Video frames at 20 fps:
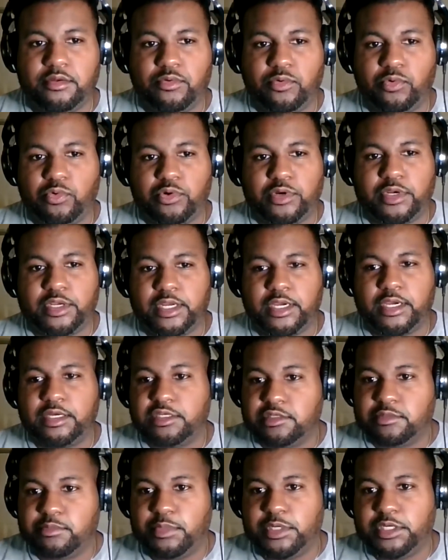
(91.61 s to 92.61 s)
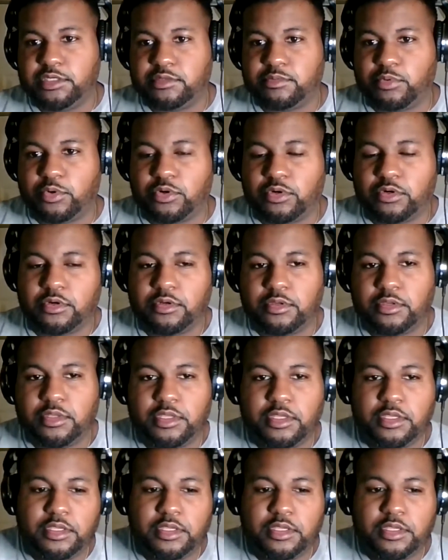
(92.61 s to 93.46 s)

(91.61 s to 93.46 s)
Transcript: organized baseball